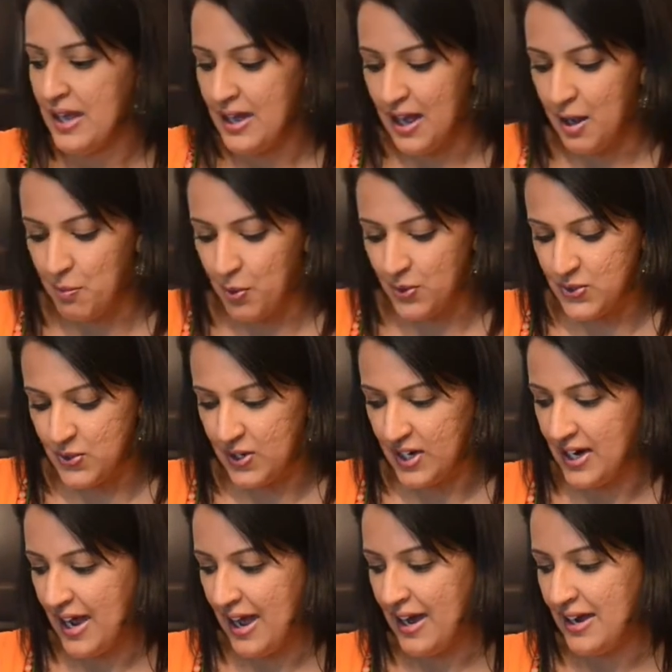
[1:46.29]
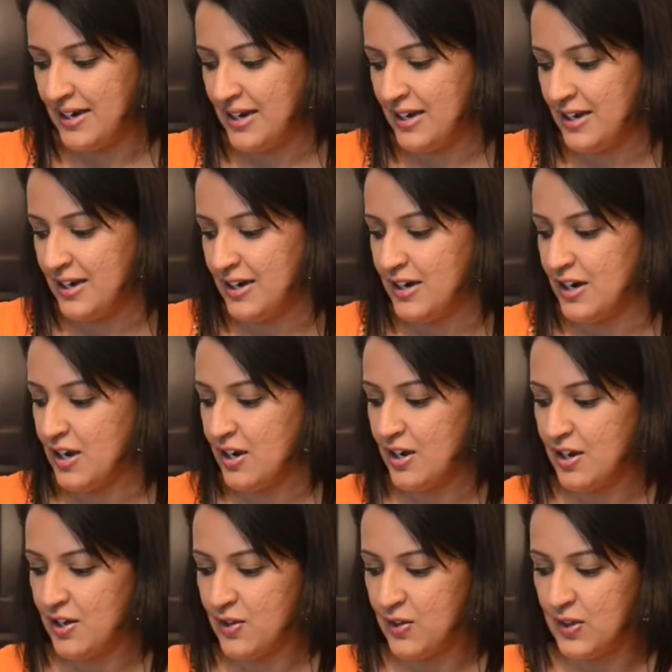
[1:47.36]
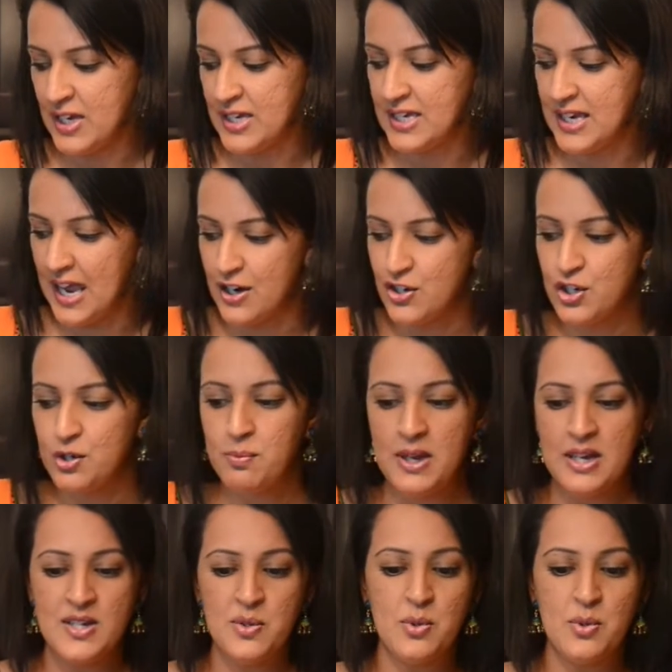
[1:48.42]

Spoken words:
I'm also going to add in this cashew paste,